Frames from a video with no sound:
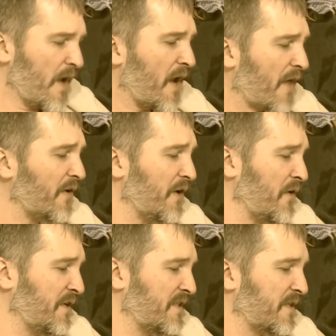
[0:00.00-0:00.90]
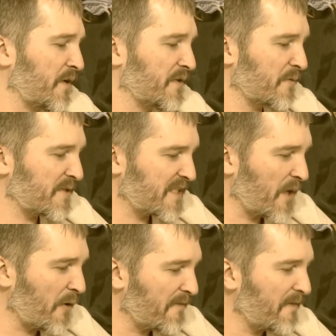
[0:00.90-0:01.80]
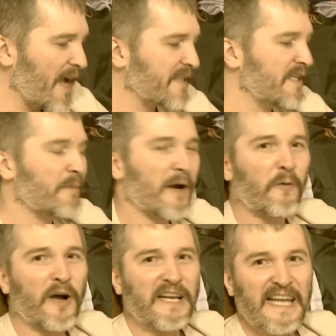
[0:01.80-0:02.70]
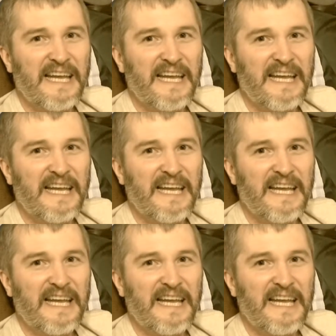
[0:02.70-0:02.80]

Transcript: Another Union soldier was so affected by what